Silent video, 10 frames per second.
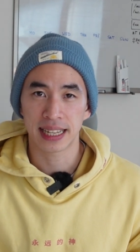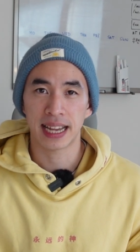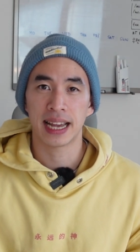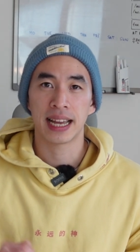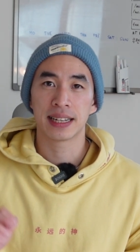
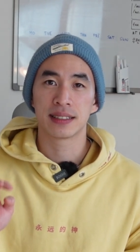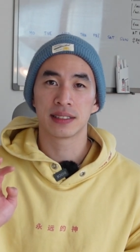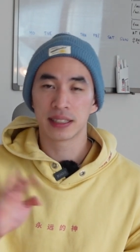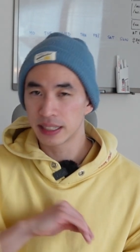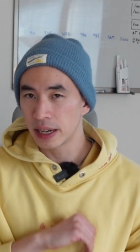and
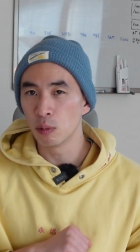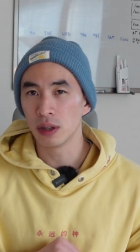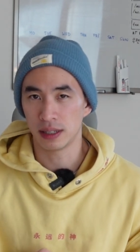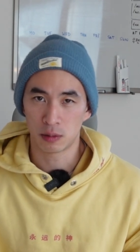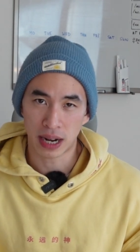it
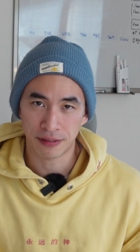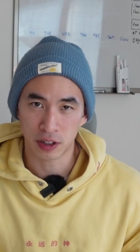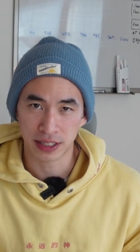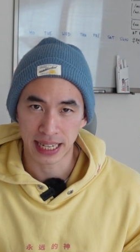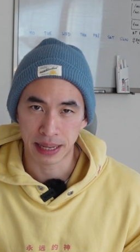will arrive
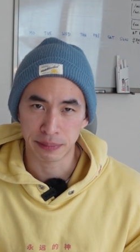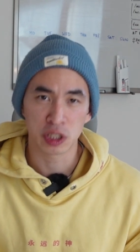on time.